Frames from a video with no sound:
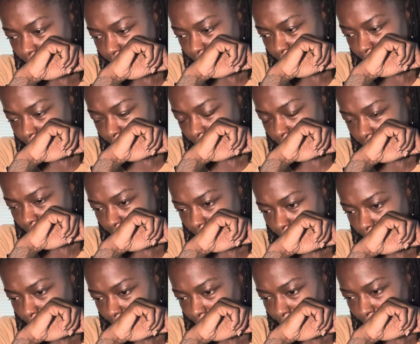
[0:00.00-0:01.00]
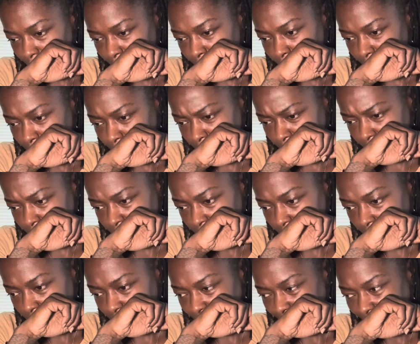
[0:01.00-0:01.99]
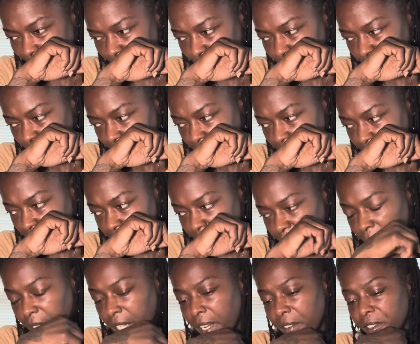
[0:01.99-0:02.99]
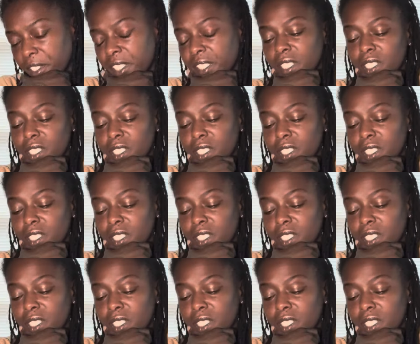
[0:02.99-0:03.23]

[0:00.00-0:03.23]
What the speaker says: as being able to bail them out of whatever